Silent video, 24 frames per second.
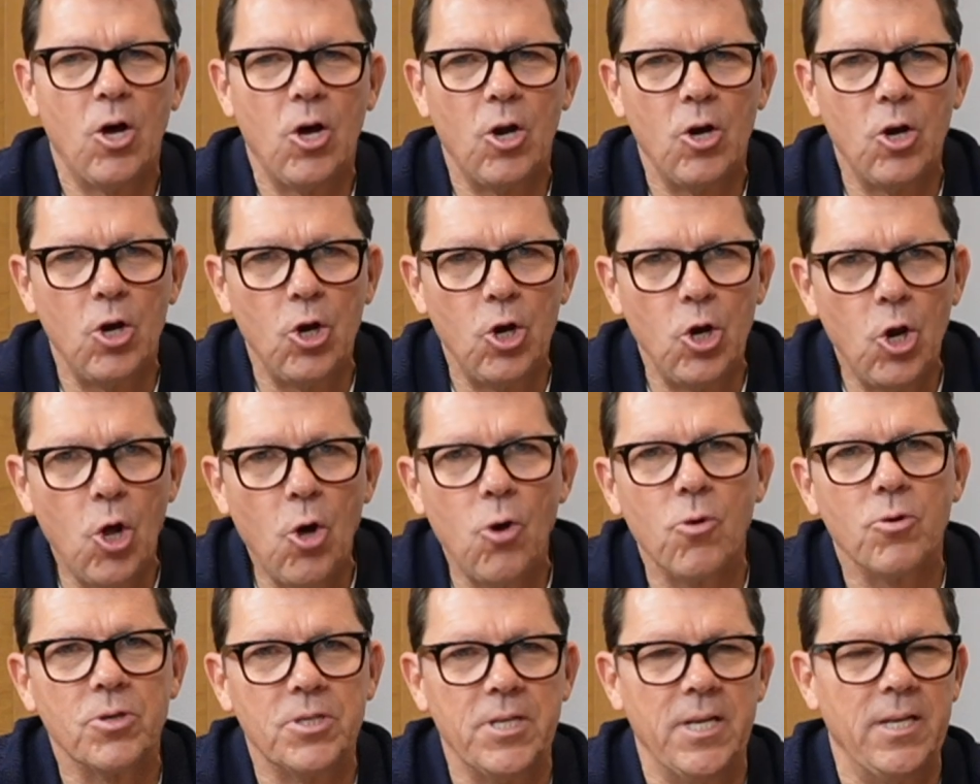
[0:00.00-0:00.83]

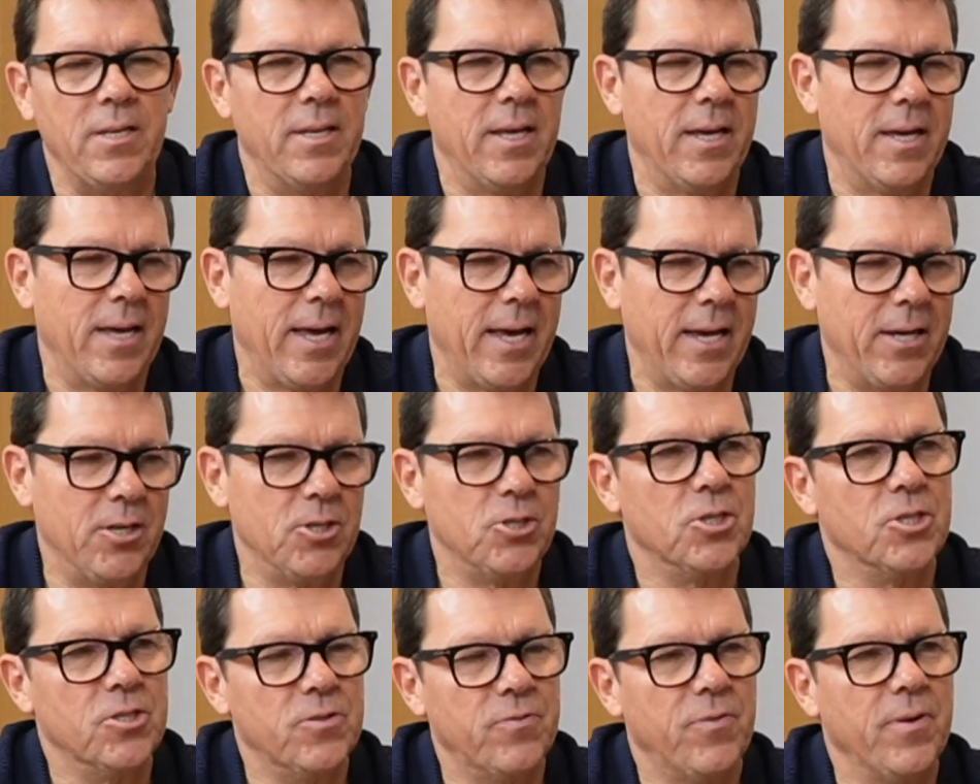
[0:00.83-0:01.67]
locked in that
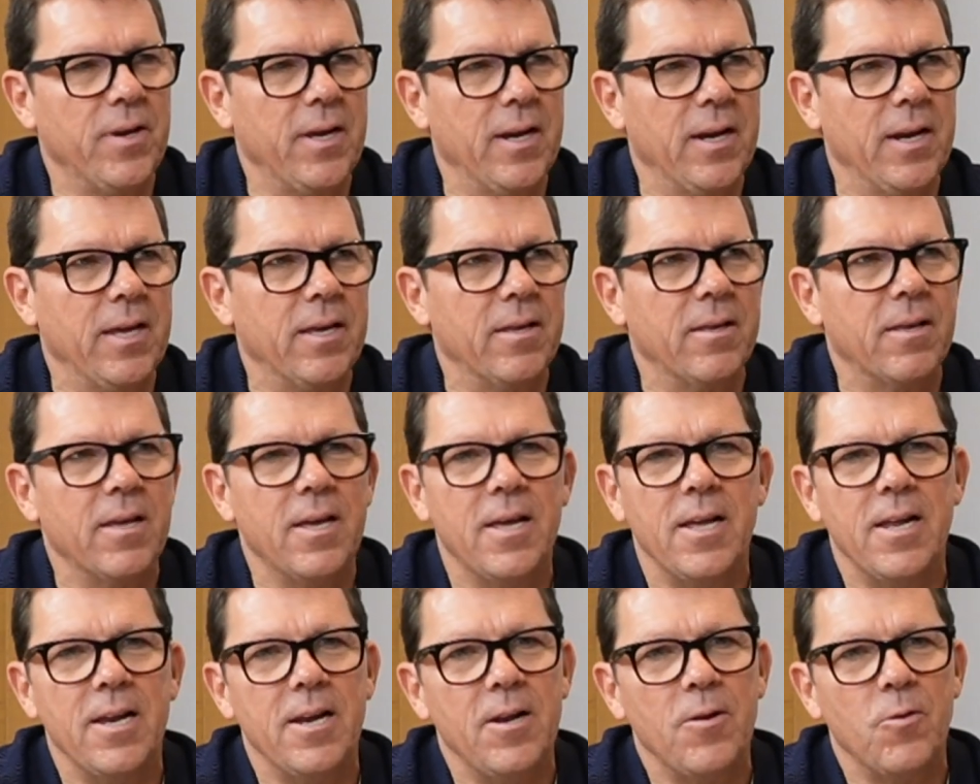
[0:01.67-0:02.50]
anxious feeling,
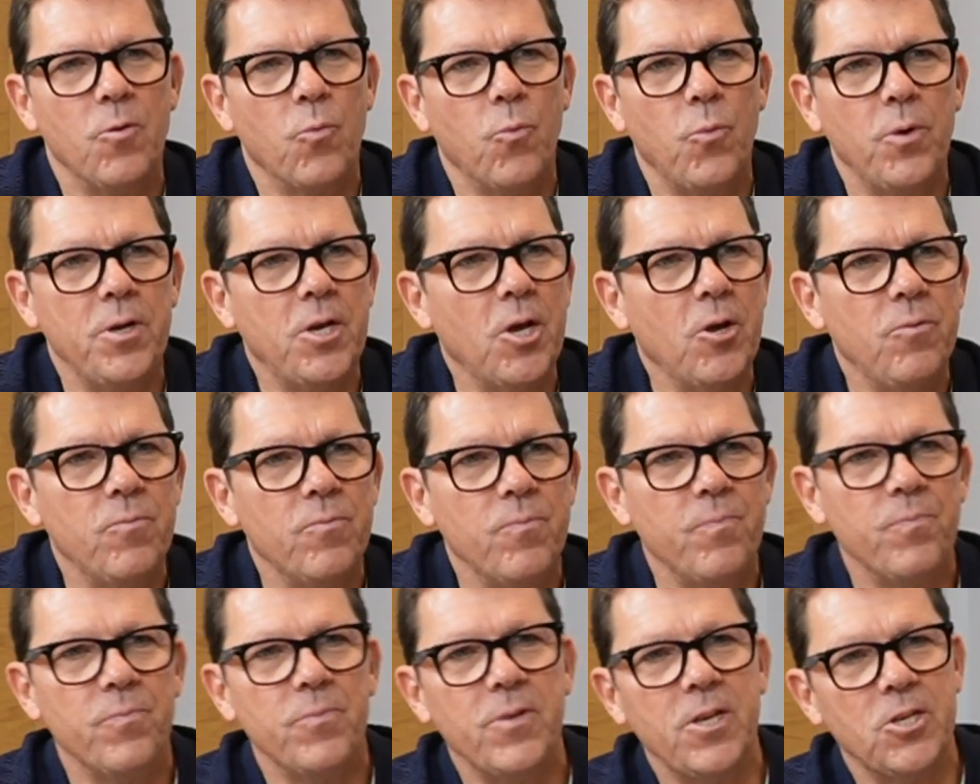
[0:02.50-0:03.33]
we
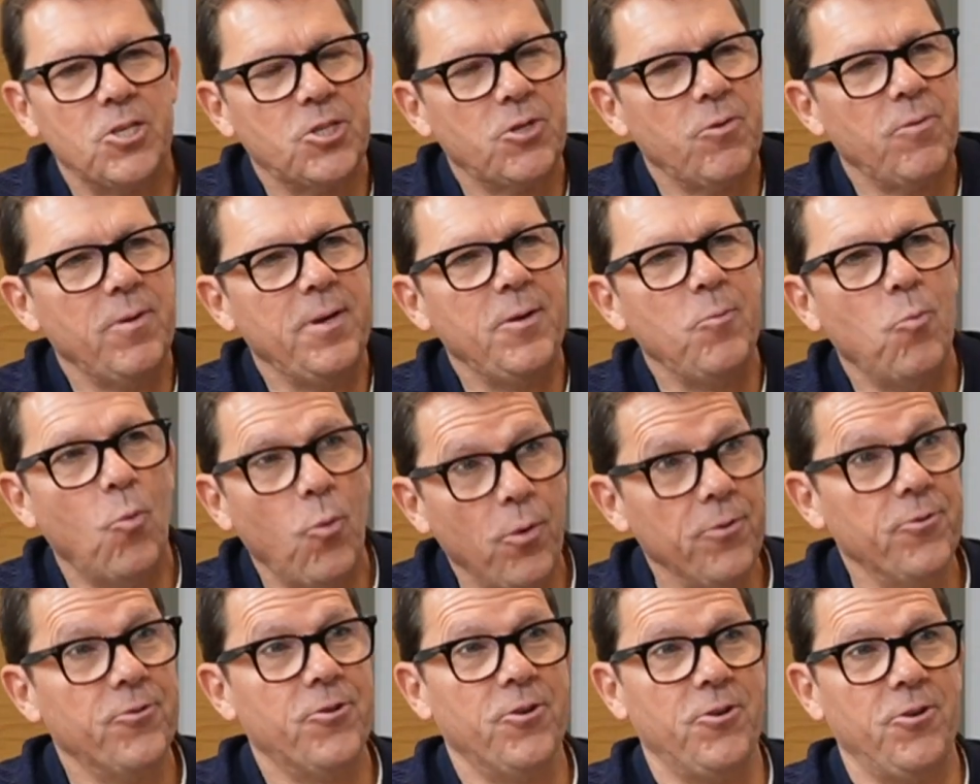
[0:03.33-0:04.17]
don't necessarily
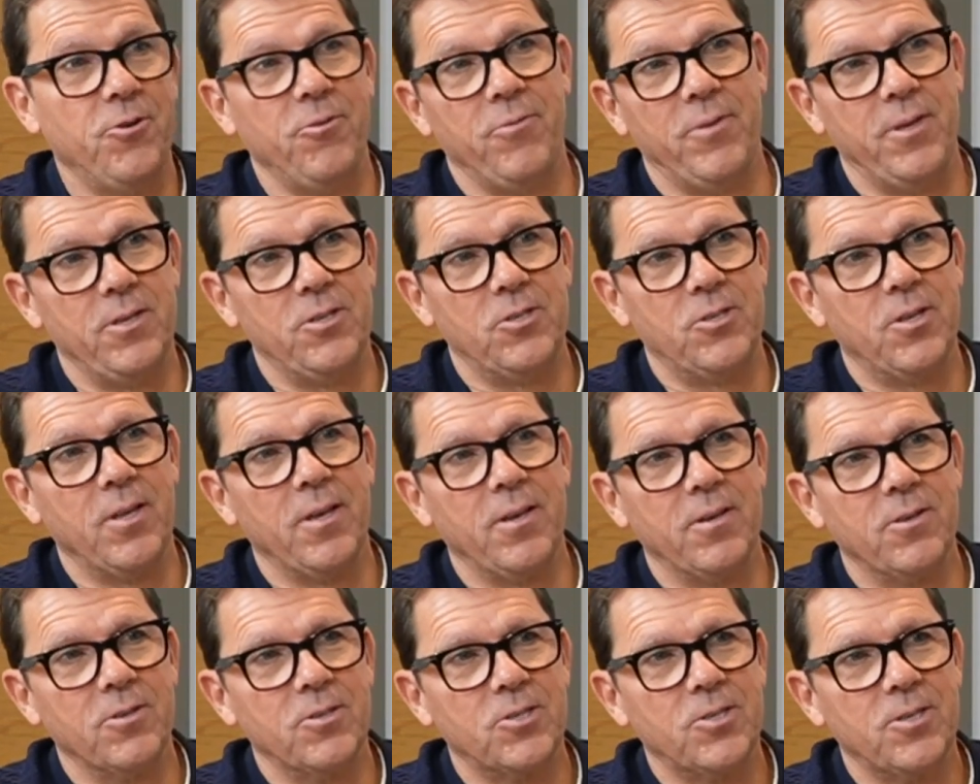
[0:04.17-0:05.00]
want to do these
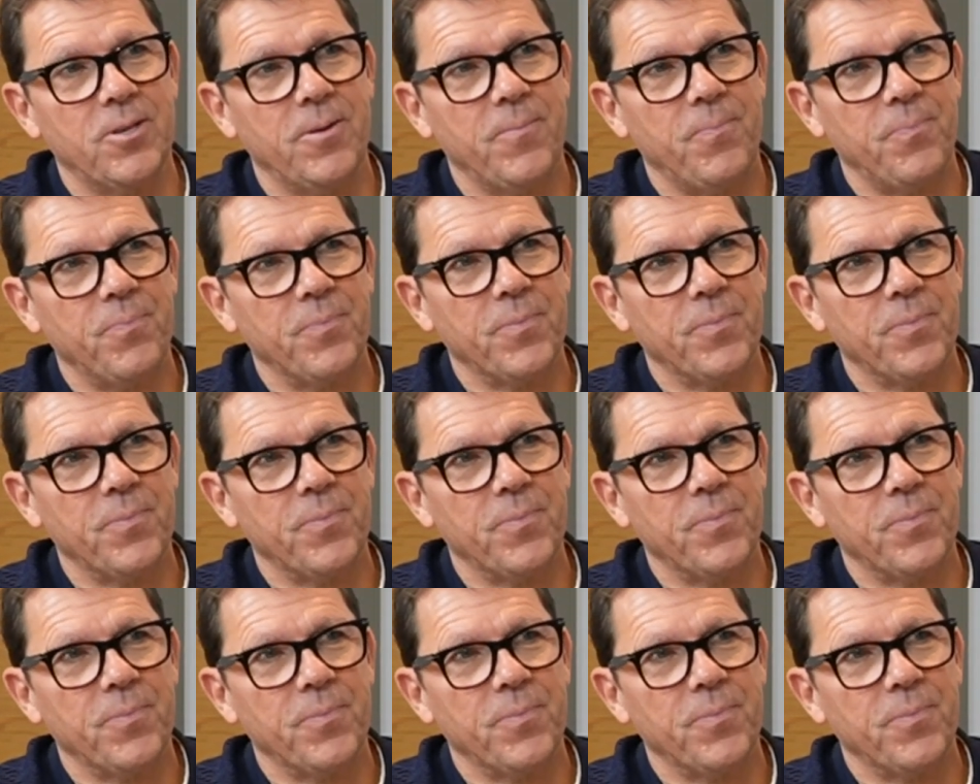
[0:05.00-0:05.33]
things.